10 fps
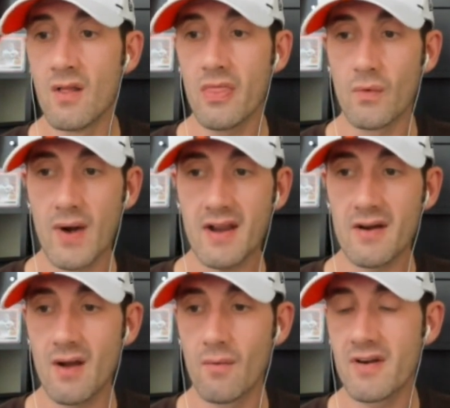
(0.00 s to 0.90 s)
The
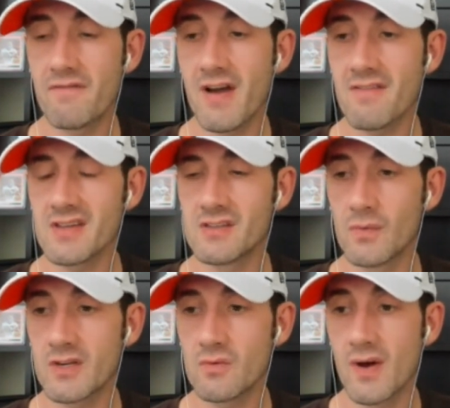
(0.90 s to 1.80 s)
record at 1-5 isn't
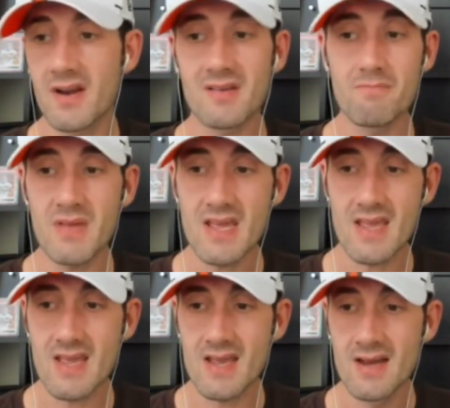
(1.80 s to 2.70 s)
what you want it to
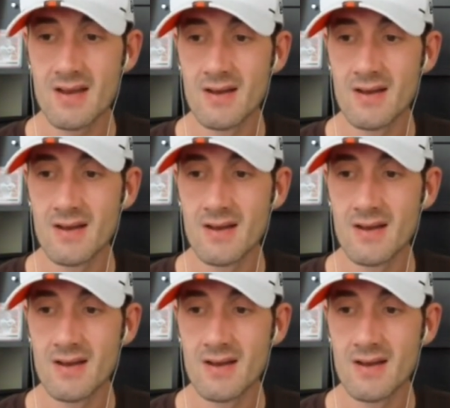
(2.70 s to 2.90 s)
be.